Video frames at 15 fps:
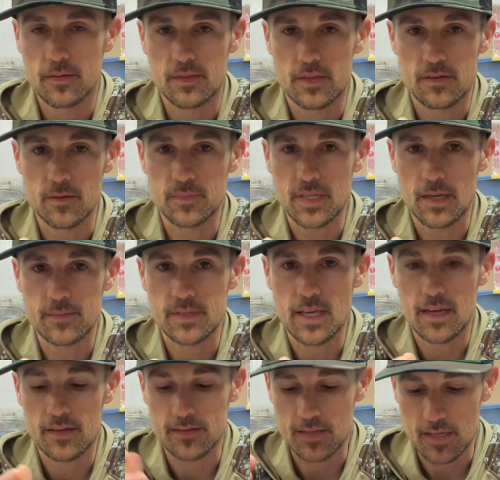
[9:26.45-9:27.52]
Sometimes
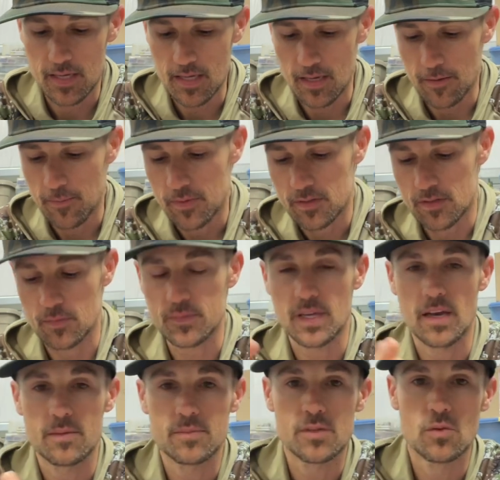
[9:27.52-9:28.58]
that is the key.
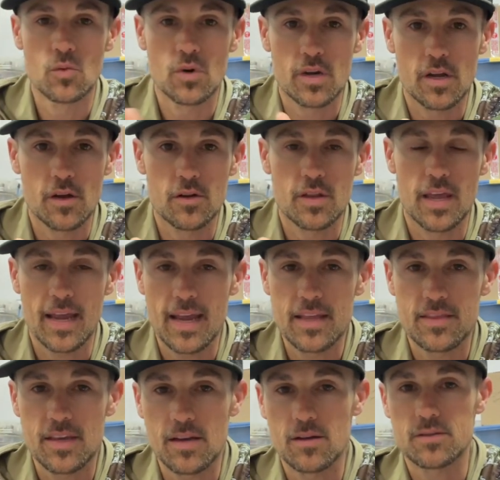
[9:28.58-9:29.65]
Sometimes you wanna go to the
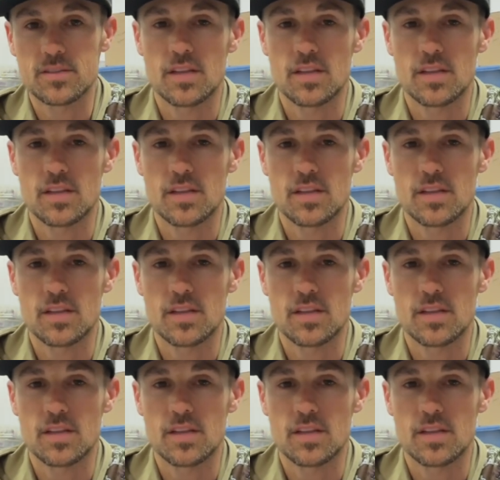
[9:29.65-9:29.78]
1/8 ounce.